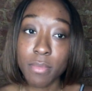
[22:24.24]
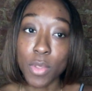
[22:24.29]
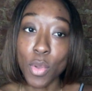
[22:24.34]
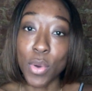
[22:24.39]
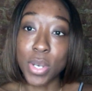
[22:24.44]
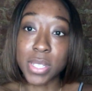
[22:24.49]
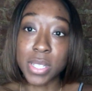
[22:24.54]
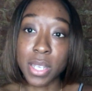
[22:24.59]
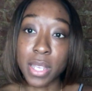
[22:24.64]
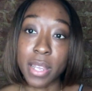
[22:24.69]

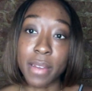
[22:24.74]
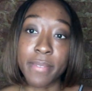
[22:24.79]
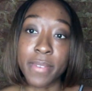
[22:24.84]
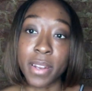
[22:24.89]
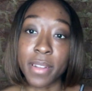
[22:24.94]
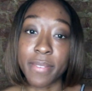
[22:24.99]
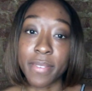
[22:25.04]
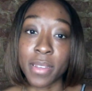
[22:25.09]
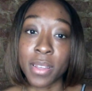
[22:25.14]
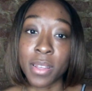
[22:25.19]
or to get rid
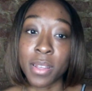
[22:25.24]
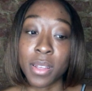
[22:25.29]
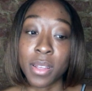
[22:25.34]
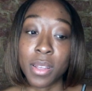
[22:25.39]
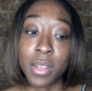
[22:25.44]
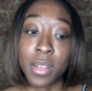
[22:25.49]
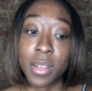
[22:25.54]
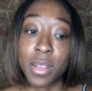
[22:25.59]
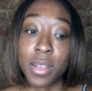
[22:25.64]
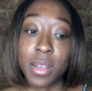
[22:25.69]
of it,
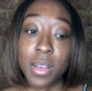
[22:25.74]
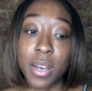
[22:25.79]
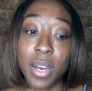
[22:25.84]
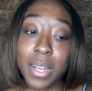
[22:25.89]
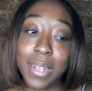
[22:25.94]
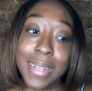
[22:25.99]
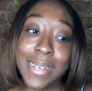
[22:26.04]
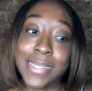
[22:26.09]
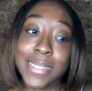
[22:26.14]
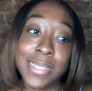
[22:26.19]

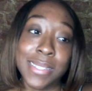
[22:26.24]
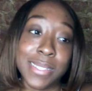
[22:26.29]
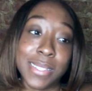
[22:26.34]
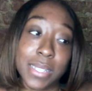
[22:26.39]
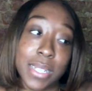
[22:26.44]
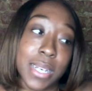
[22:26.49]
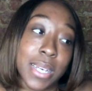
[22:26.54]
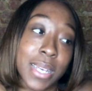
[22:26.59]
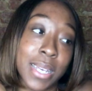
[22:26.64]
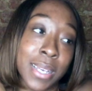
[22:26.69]
unless it's
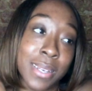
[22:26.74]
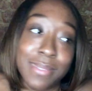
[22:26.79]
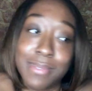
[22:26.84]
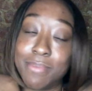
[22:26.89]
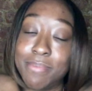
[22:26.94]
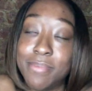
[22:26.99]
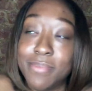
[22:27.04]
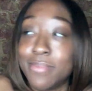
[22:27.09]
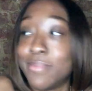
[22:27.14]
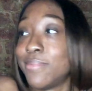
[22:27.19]
like
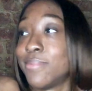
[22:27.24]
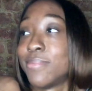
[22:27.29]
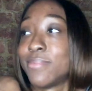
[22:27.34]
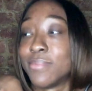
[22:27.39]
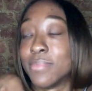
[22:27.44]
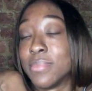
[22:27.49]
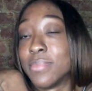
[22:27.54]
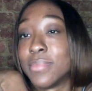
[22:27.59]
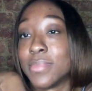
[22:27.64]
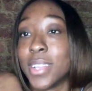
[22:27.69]

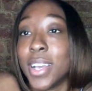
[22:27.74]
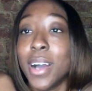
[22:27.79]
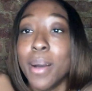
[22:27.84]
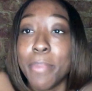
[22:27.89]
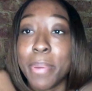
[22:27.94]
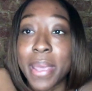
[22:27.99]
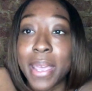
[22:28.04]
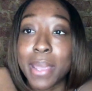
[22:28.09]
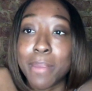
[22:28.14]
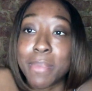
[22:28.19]
a
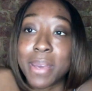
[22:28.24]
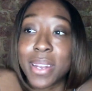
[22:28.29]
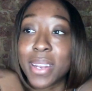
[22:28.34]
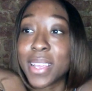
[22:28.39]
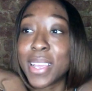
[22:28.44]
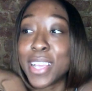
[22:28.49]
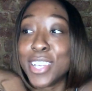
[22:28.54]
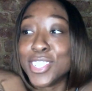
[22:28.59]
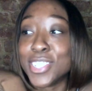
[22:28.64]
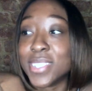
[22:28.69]
pain
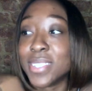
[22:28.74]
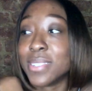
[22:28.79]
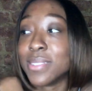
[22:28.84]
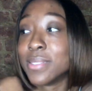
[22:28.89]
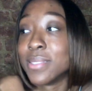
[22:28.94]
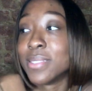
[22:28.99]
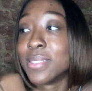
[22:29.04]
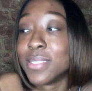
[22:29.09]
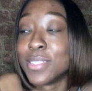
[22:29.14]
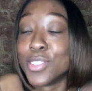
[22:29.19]
medication.
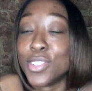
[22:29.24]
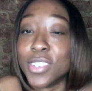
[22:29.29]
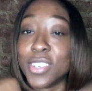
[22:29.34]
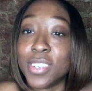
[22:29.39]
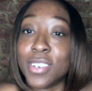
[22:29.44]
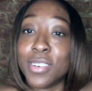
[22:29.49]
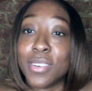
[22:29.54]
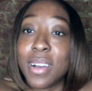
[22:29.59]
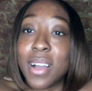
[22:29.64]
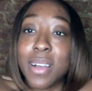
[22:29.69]

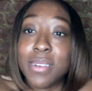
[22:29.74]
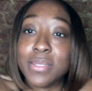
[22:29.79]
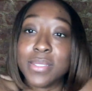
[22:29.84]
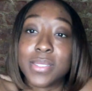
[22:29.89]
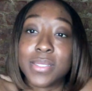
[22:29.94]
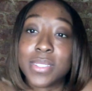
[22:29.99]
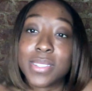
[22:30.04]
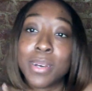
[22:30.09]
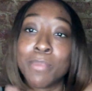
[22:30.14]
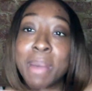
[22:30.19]

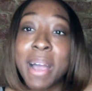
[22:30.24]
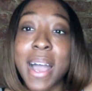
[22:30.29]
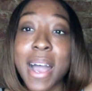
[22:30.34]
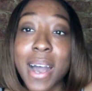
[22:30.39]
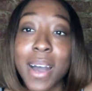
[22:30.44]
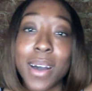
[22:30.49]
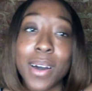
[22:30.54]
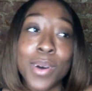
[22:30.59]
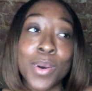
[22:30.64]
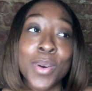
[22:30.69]

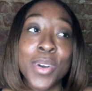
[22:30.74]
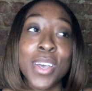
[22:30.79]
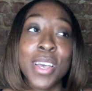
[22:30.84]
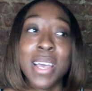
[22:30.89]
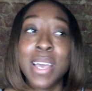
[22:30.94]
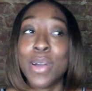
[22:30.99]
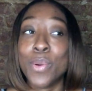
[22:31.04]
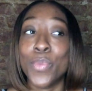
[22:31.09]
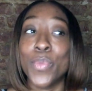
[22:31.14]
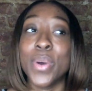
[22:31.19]
Somehow
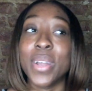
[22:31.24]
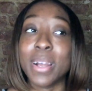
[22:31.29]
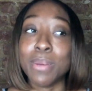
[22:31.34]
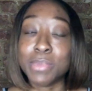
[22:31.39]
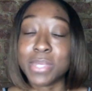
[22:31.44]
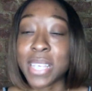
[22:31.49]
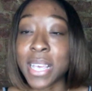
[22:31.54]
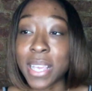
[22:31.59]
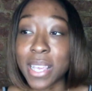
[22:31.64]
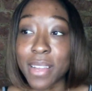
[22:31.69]
what I'm
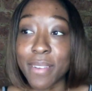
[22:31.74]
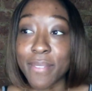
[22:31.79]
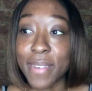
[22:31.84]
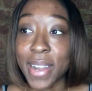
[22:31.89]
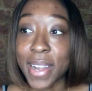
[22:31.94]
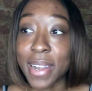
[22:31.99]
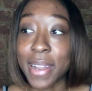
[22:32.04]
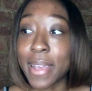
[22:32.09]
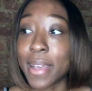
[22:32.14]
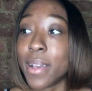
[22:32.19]
taking
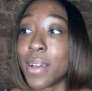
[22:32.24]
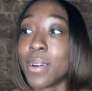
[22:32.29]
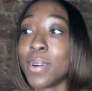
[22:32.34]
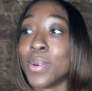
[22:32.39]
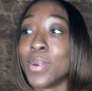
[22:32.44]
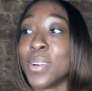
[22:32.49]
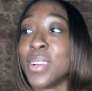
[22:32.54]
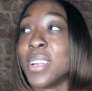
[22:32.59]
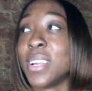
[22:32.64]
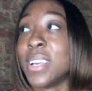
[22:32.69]
right now